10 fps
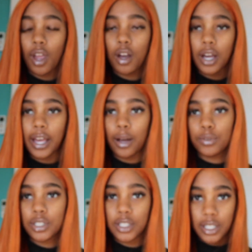okay, I
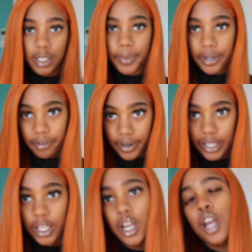was disappearing
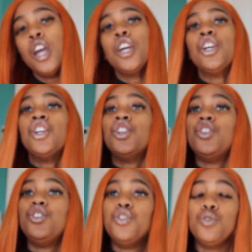right there.
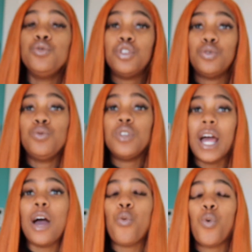You do
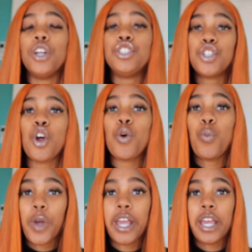not want your
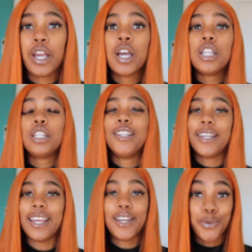wig
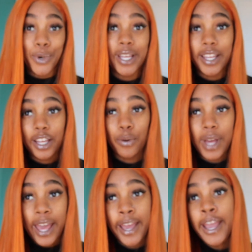looking wiggy,
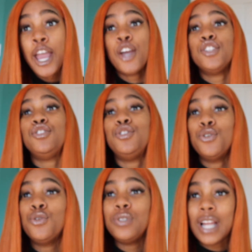okay?
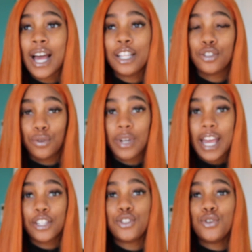Do not do
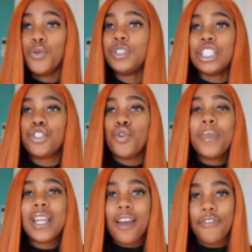that. Do just do
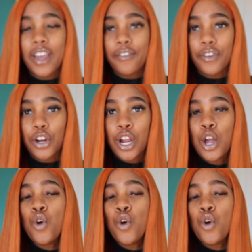me that favor.